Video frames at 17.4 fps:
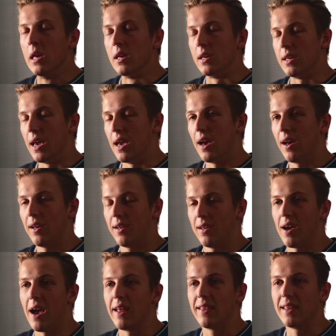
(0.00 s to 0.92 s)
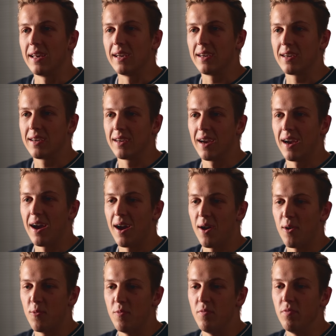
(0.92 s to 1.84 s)
Yeah, I think
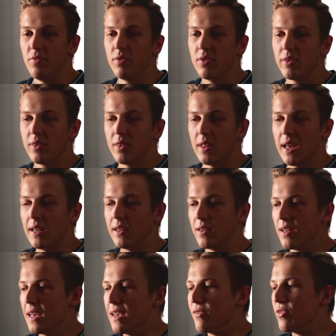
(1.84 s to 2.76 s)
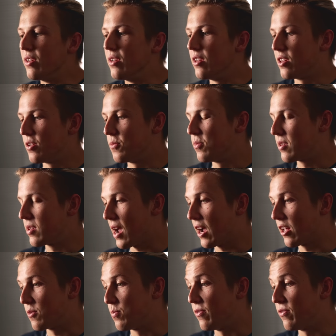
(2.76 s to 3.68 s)
um, it even
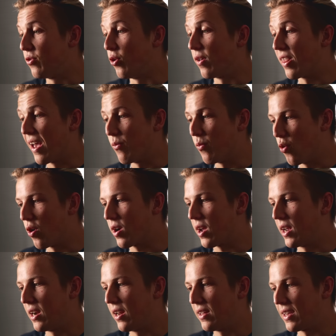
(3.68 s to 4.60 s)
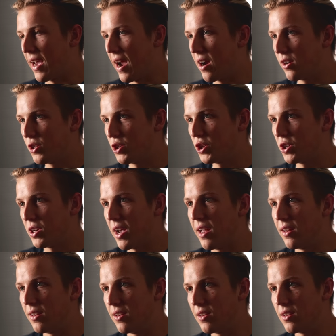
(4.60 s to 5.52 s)
starts before that, walking into the garage
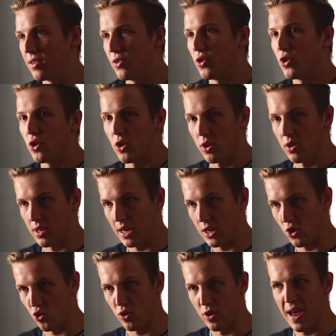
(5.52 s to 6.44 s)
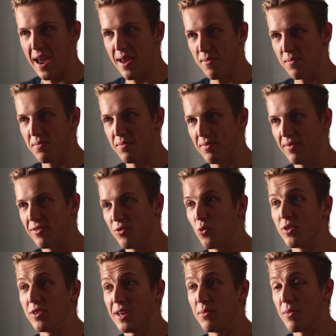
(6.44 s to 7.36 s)
and seeing your name, so
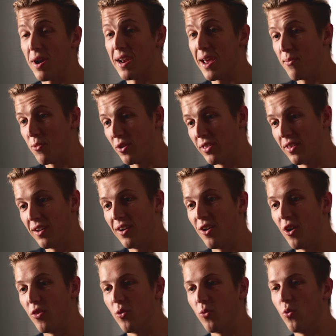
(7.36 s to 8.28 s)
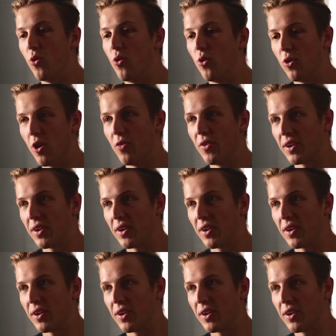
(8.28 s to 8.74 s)
we're seeing my name on the on the wall, on